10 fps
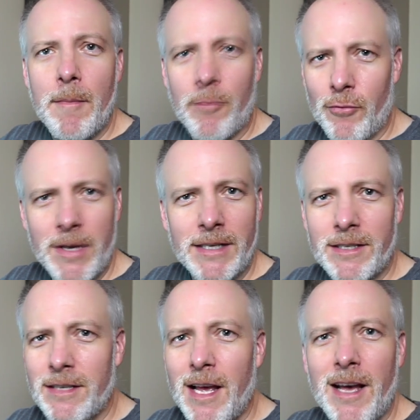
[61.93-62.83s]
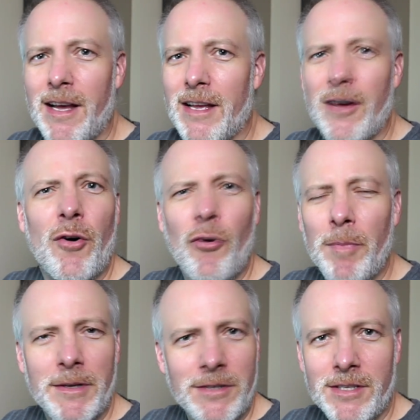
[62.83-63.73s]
prints. Uh, a, whole bunch of